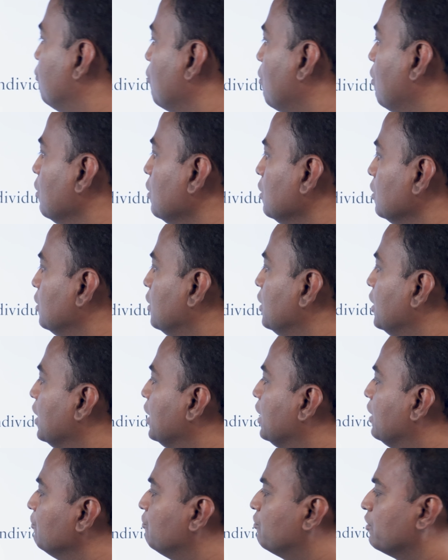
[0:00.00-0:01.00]
for
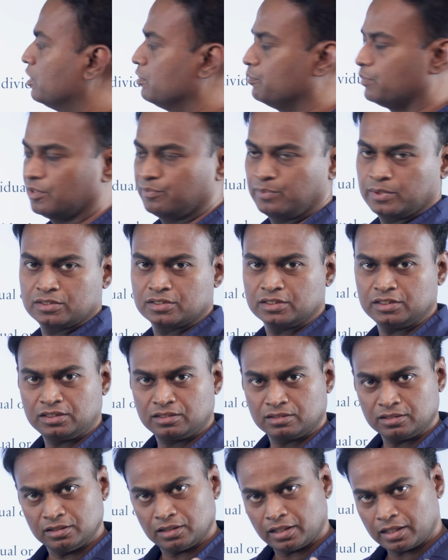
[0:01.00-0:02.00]
different purpose.
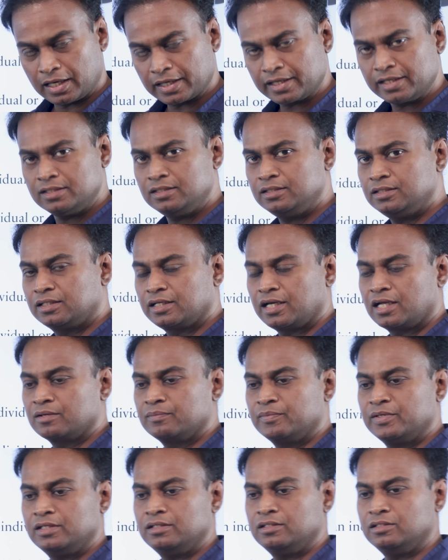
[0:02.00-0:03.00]
Again, it
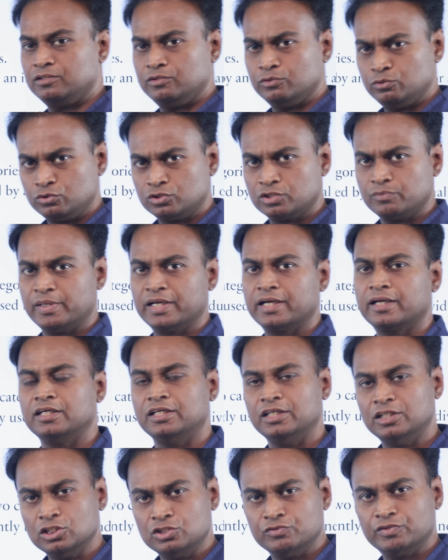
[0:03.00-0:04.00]
can be used by an
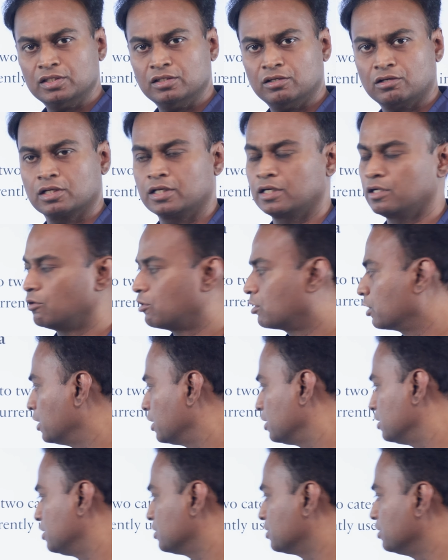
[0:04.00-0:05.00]
individual or an
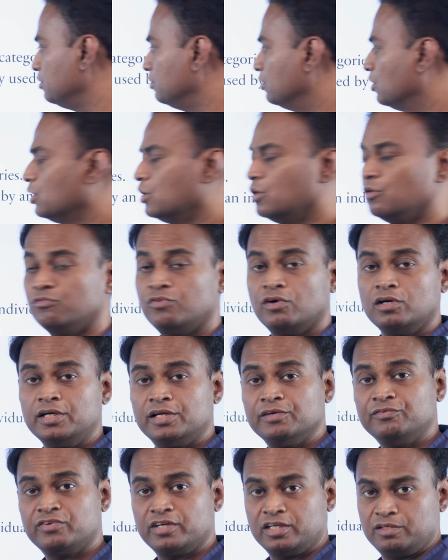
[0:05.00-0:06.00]
organization
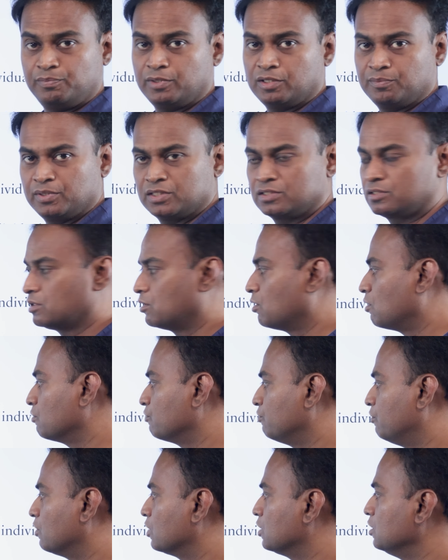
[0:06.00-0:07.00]
for different purpose,
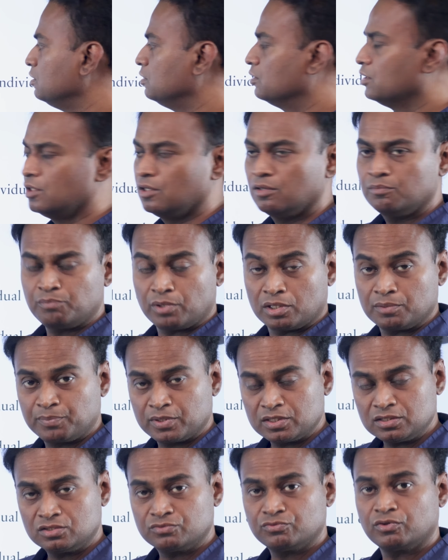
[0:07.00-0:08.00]
not for the
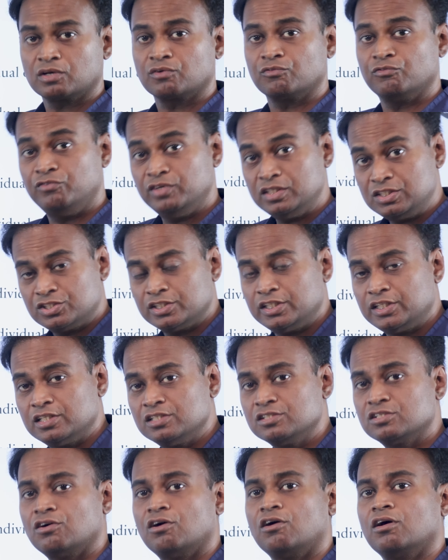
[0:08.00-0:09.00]
purpose for which it
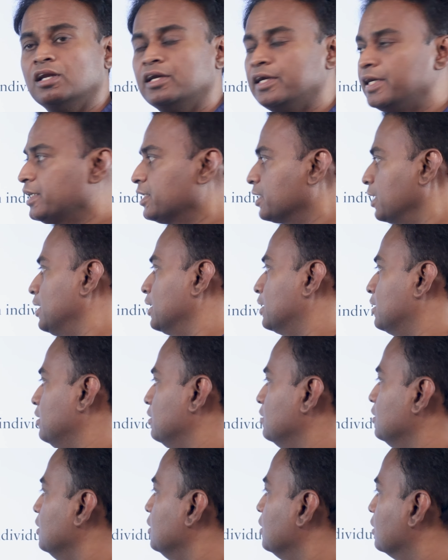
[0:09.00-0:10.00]
is already
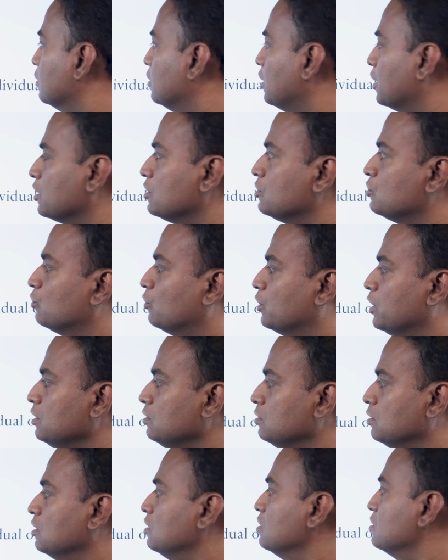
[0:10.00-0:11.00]
collected. That is known
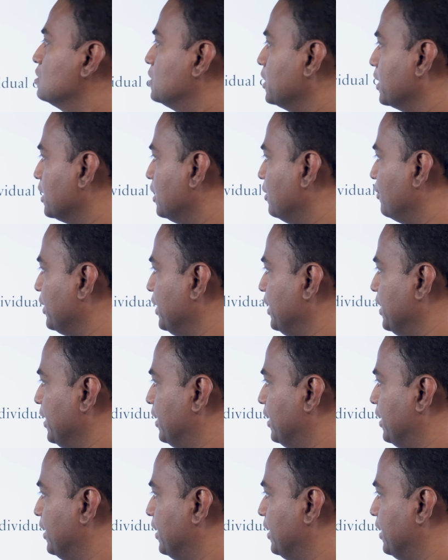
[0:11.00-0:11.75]
as secondary